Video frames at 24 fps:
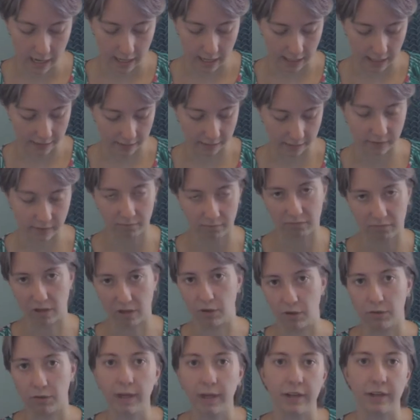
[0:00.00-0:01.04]
it's, you
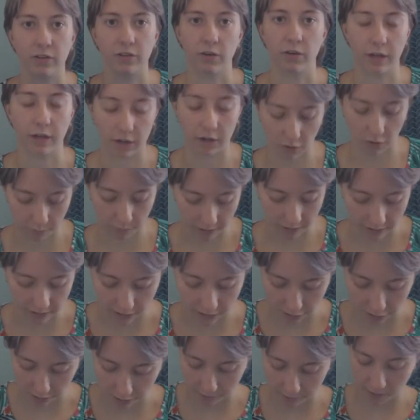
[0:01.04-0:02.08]
know, it's not in top
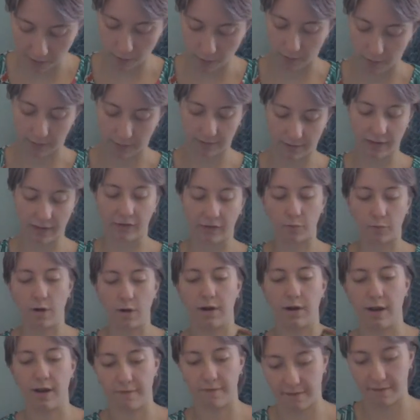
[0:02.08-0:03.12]
condition. Where with this
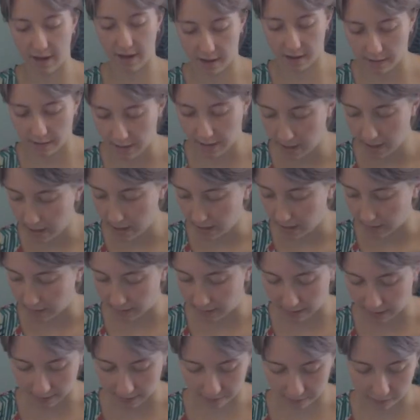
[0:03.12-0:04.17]
one I found
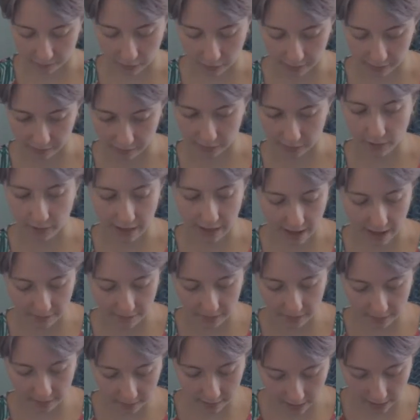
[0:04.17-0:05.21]
that it's a lot
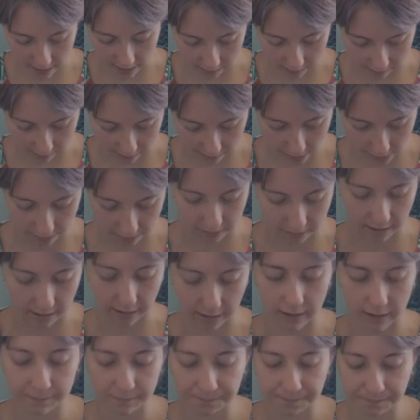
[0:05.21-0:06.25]
heavier and it's a lot
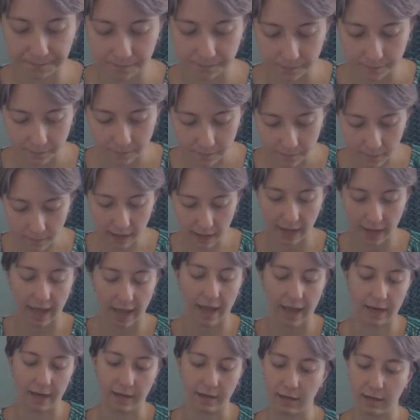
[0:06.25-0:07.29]
thicker,
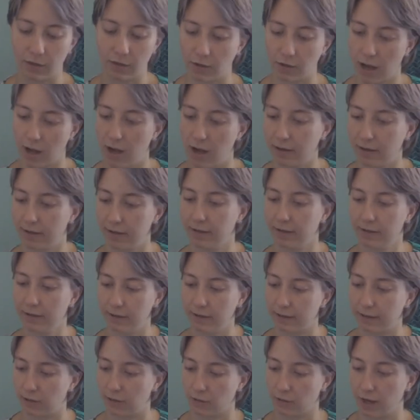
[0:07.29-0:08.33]
and you
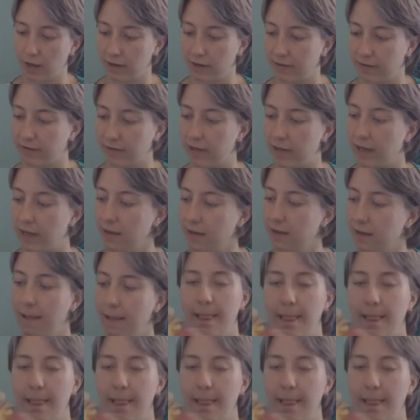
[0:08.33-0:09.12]
can't see